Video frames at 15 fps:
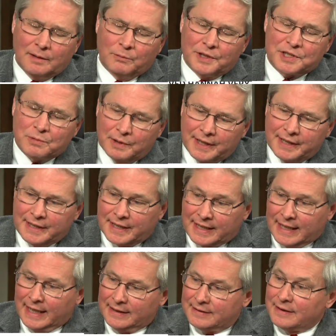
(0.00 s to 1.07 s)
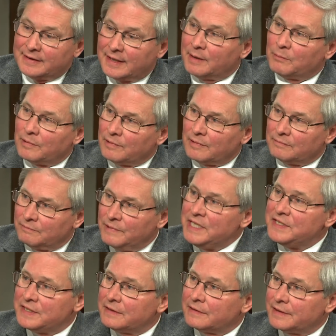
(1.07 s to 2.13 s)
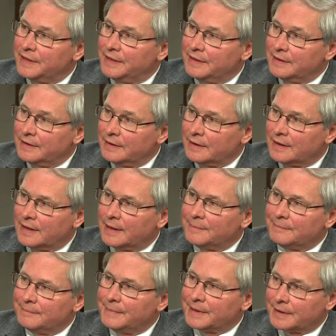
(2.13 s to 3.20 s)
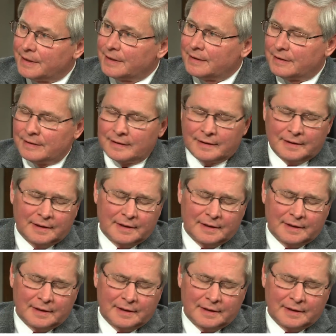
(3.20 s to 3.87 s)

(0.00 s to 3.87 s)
which would indicate that they were recently um, incurred.